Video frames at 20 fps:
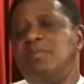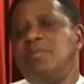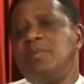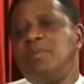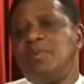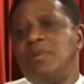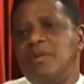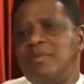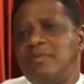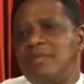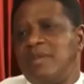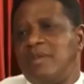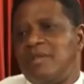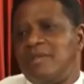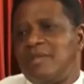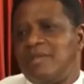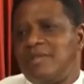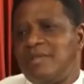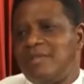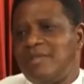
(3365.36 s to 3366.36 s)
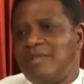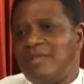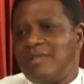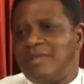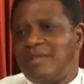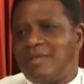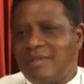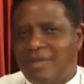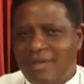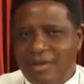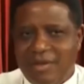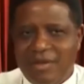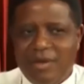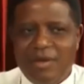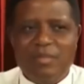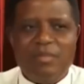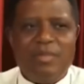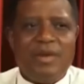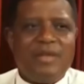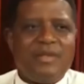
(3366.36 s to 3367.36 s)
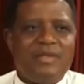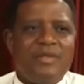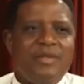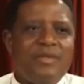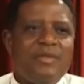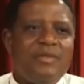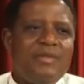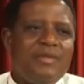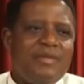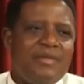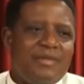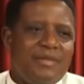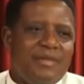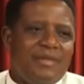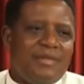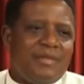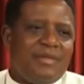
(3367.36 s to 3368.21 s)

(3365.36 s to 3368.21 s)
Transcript: people of God. Thank you very much. And God bless you. Amen.